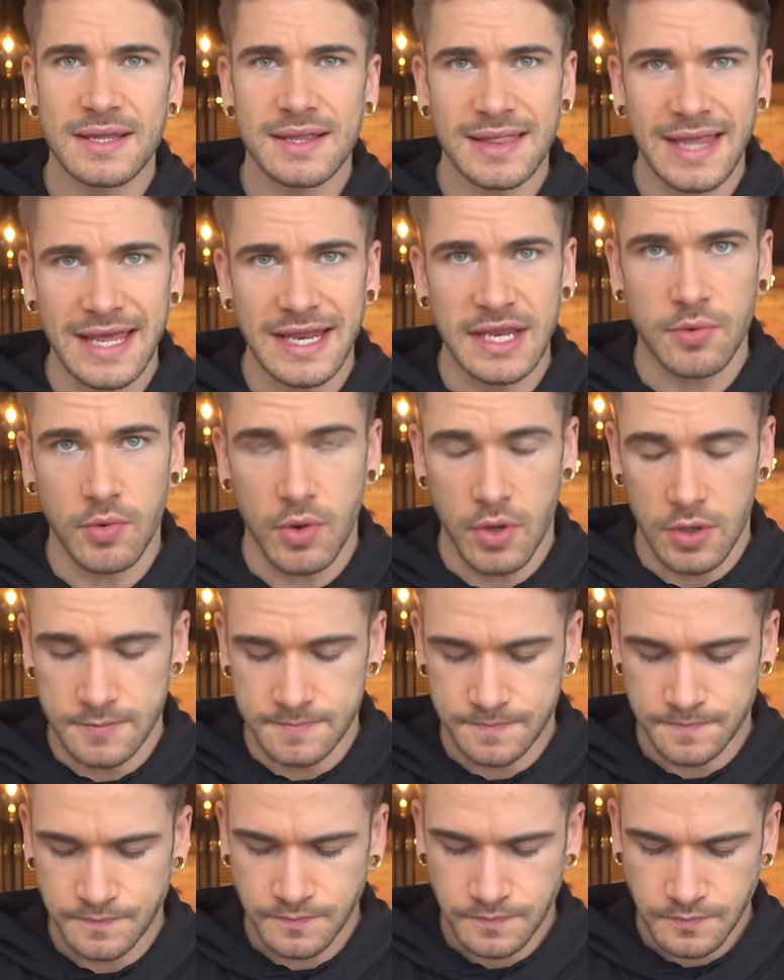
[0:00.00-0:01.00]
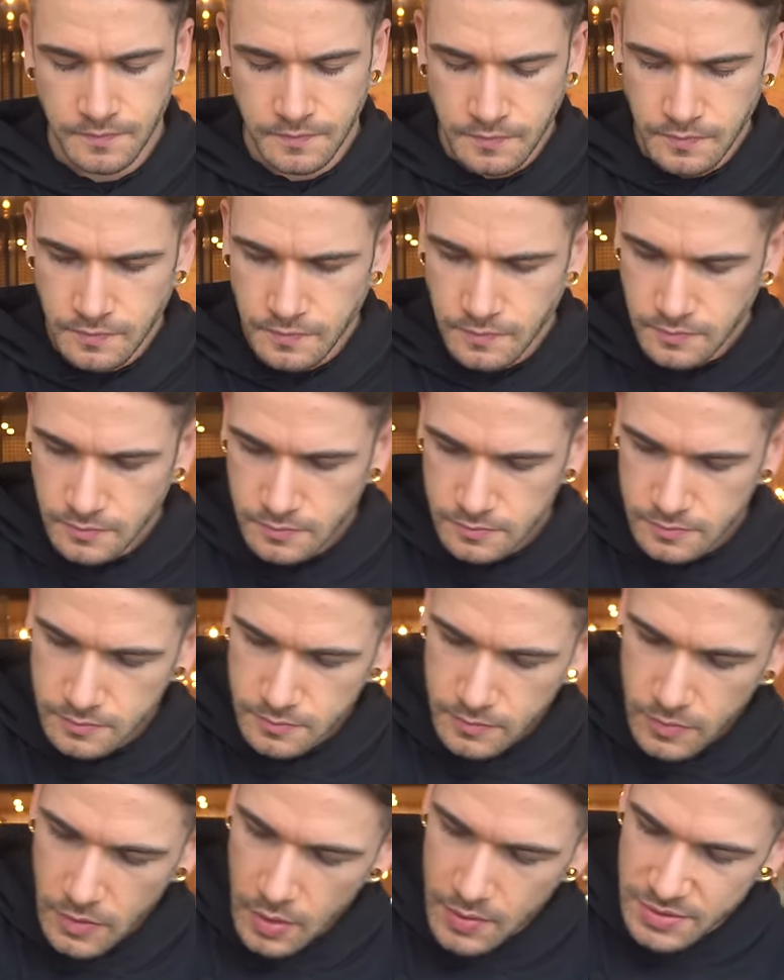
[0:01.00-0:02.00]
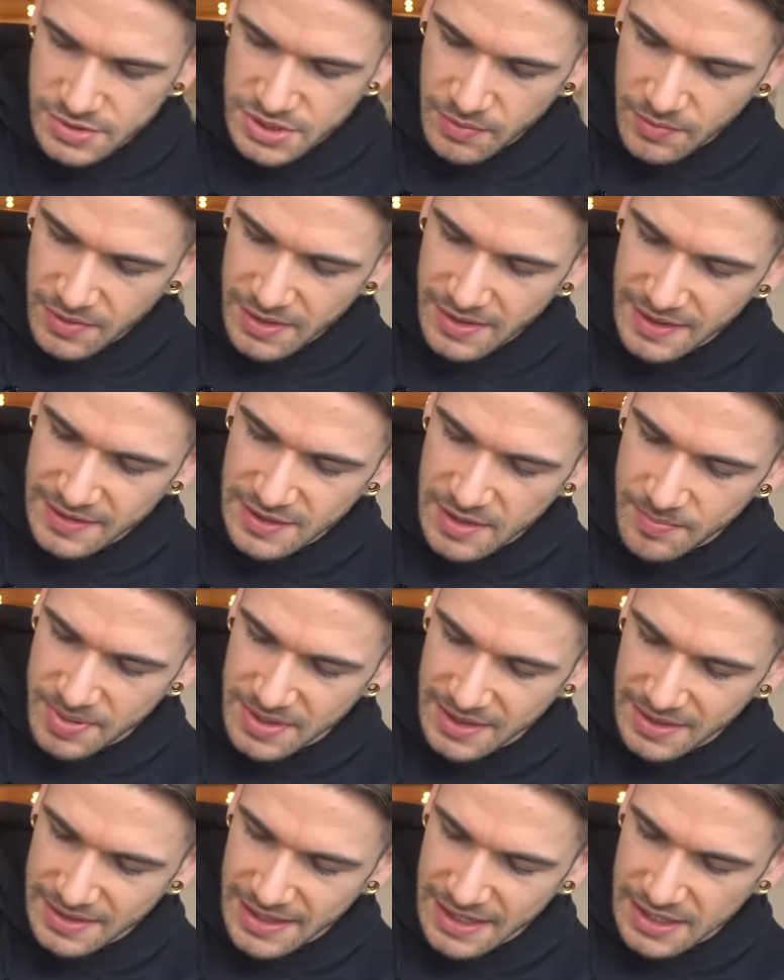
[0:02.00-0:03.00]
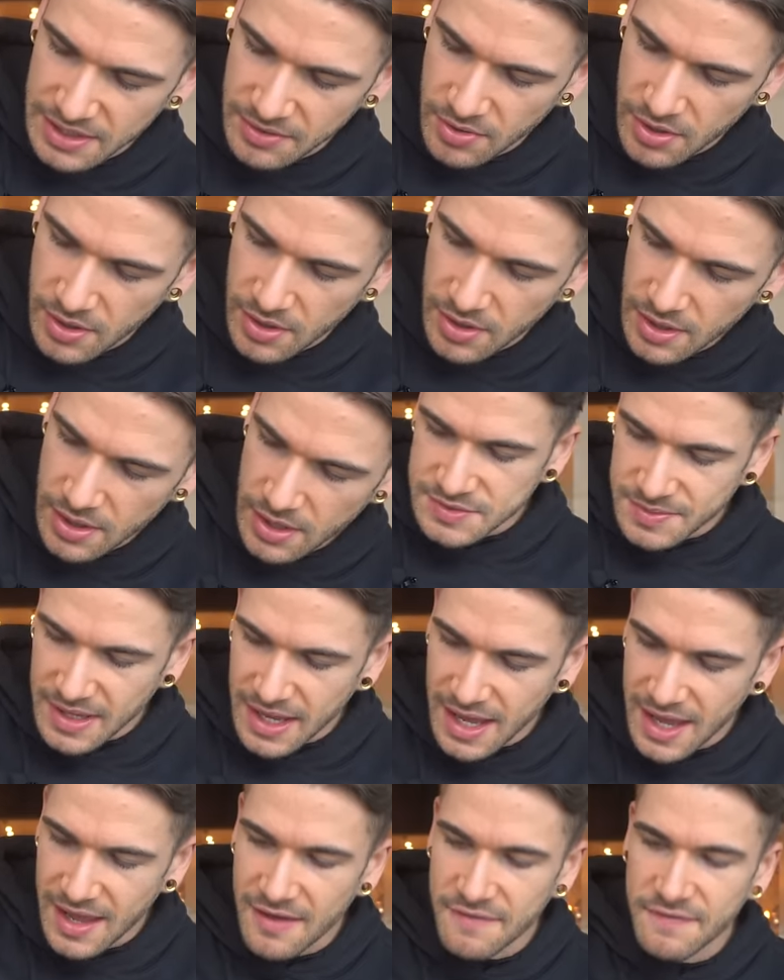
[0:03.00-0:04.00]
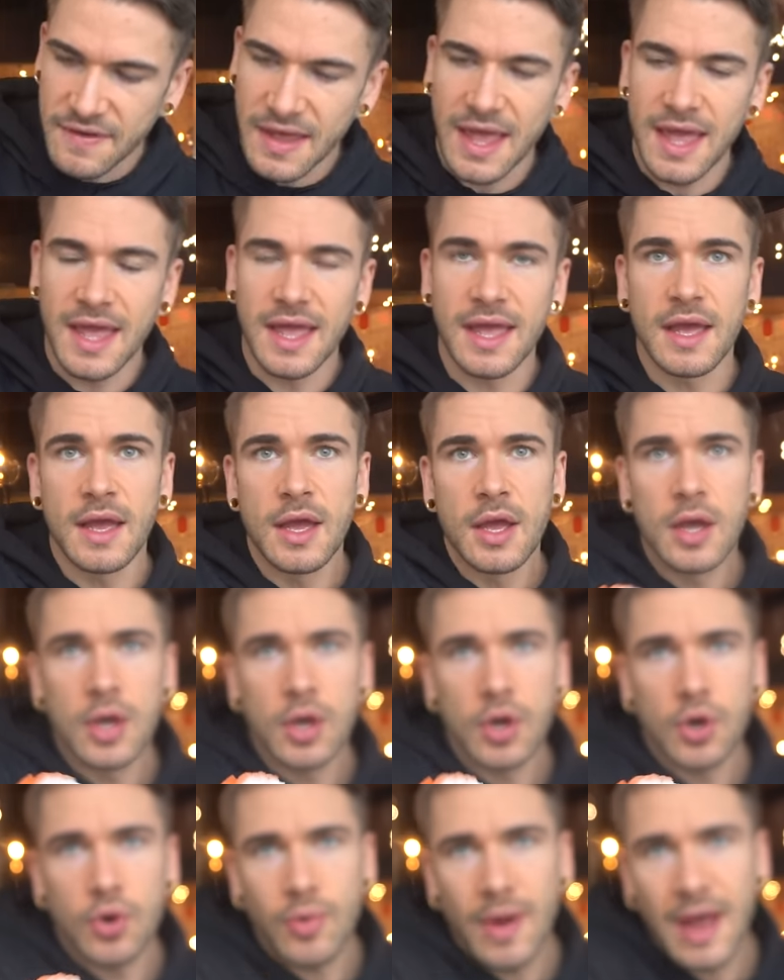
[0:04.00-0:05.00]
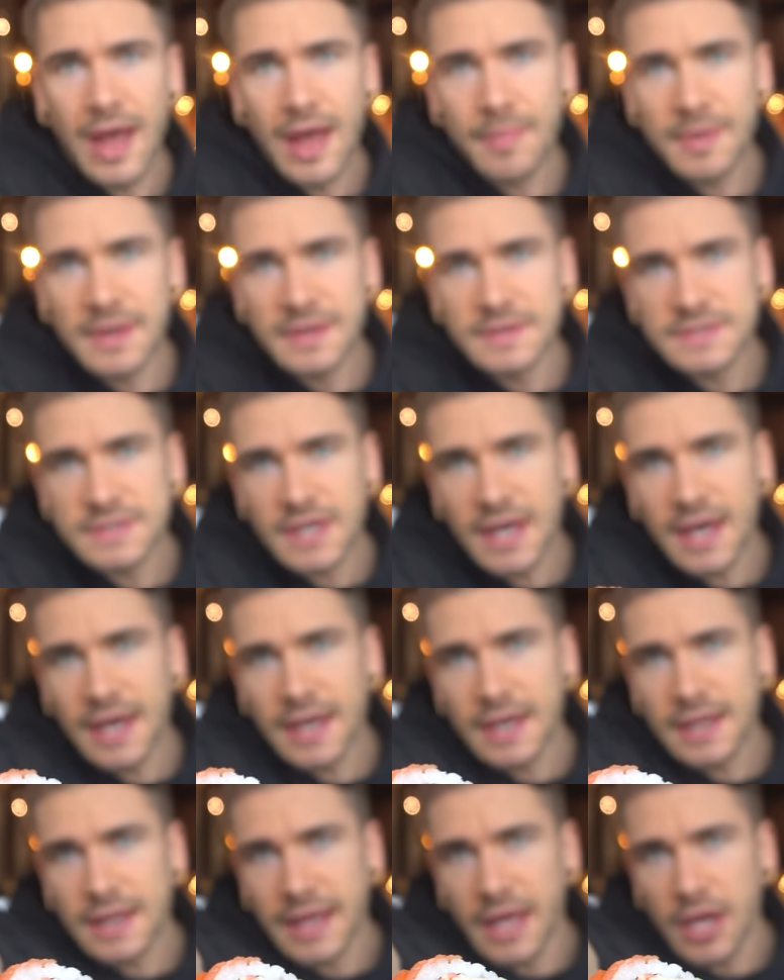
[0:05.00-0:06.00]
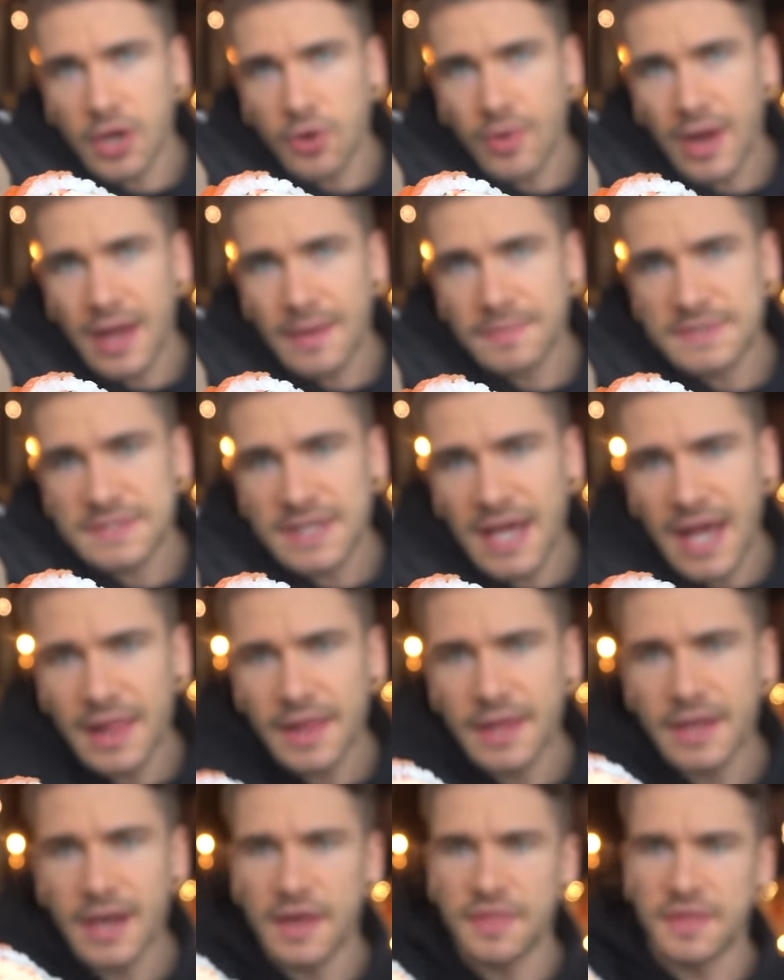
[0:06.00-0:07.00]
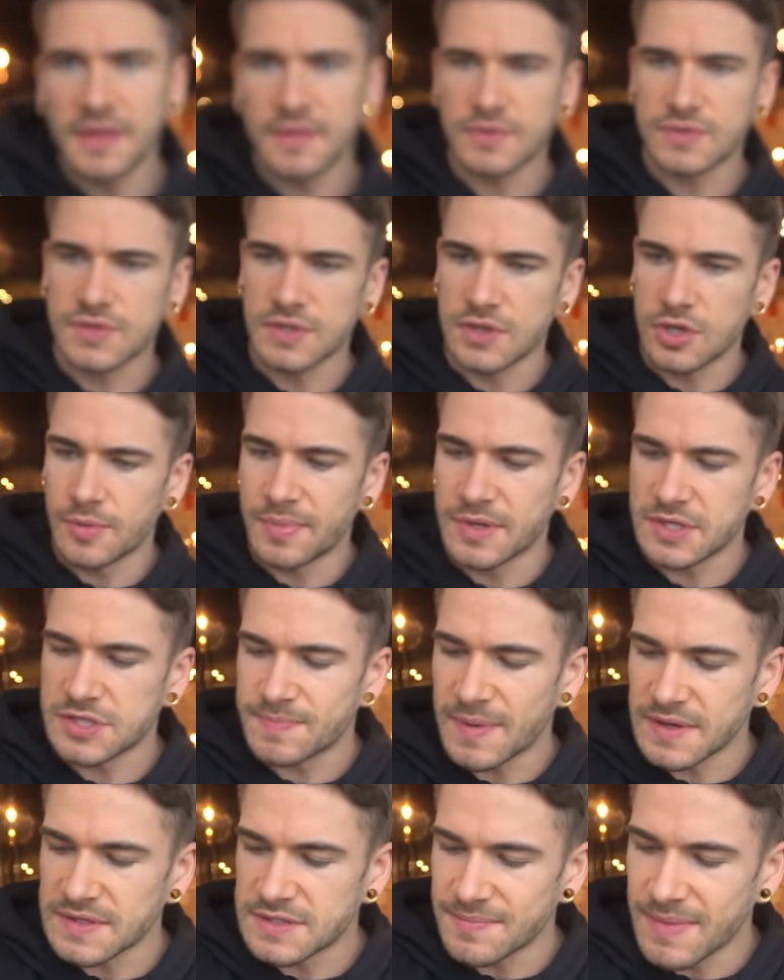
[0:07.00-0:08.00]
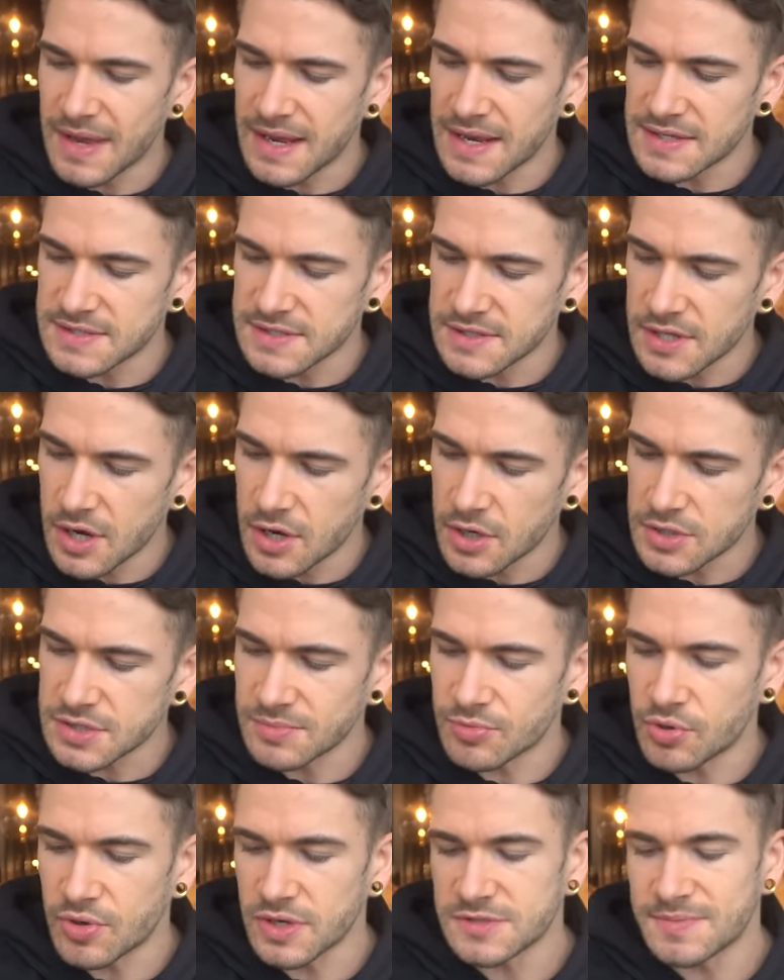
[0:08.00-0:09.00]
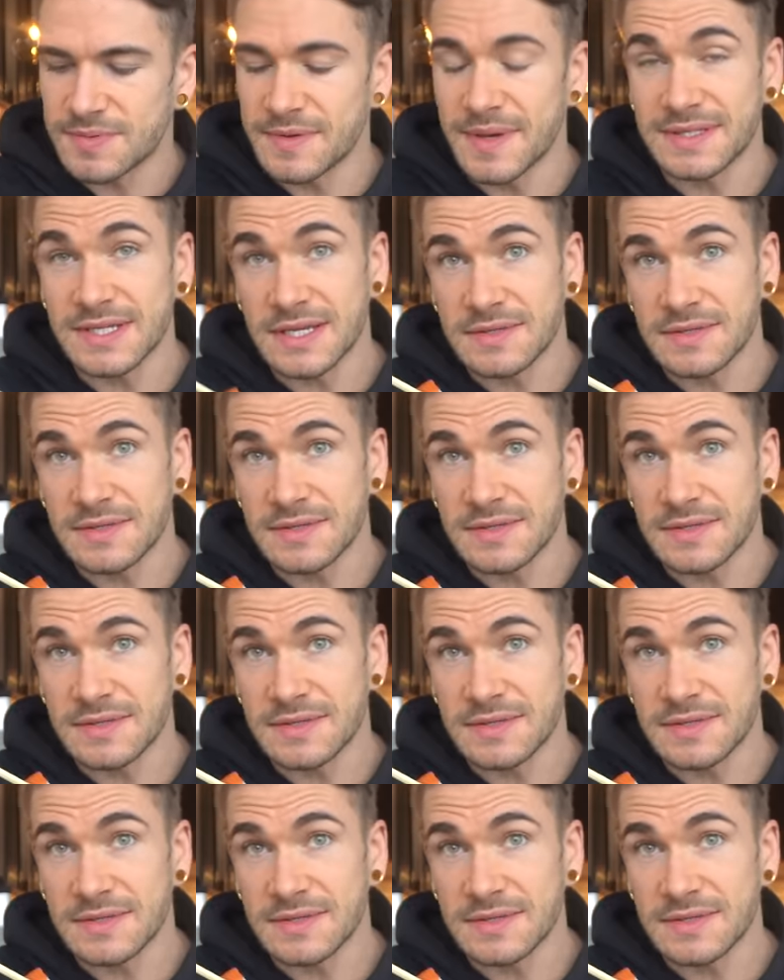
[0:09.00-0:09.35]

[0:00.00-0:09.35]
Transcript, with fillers: lady roll, which I really like the pink lady roll. So we have a crab inside, like a crab salad. I think there's a little bit of spicy mayonnaise in there, some crispy bits,